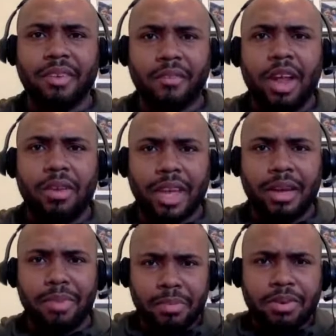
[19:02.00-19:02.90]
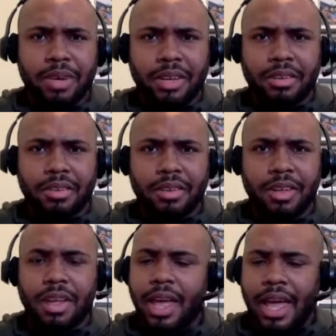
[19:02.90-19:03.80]
Follow that. Be prudent.
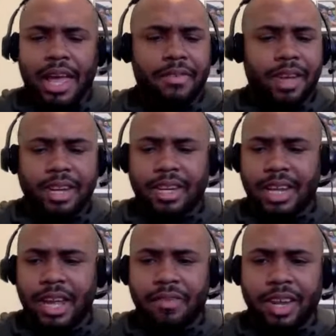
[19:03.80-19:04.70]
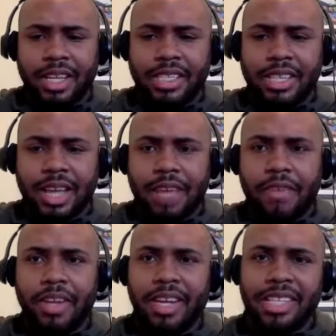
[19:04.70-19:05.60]
If
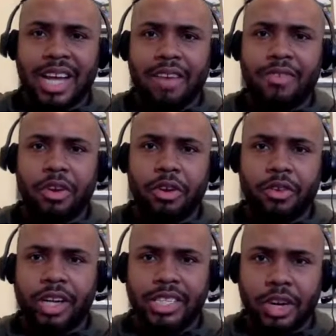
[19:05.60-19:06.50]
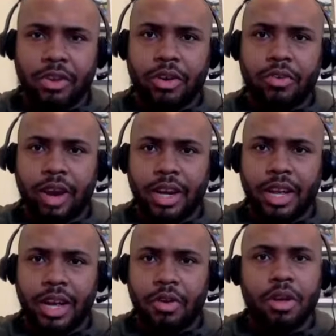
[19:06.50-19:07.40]
it does not fit your criteria right
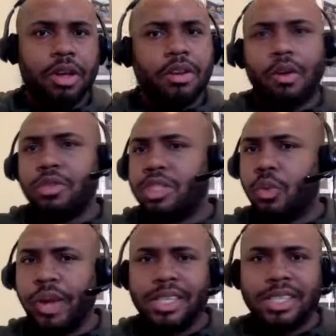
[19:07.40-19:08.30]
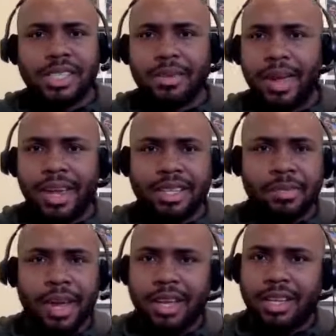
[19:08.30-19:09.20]
now, don't squeeze it to make
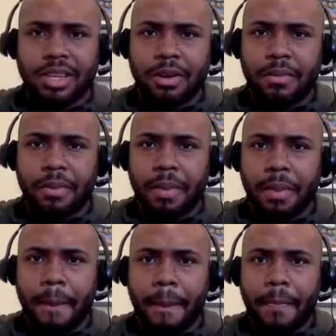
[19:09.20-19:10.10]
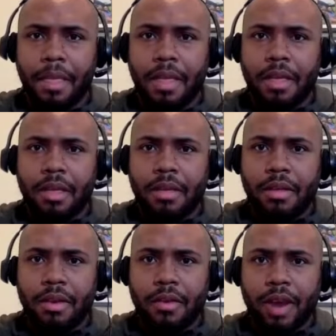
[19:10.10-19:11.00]
it so.
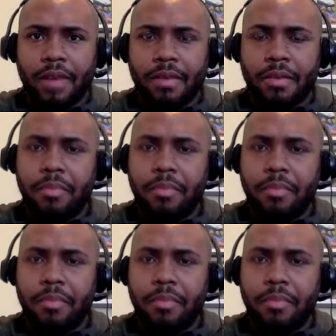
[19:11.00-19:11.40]
All right?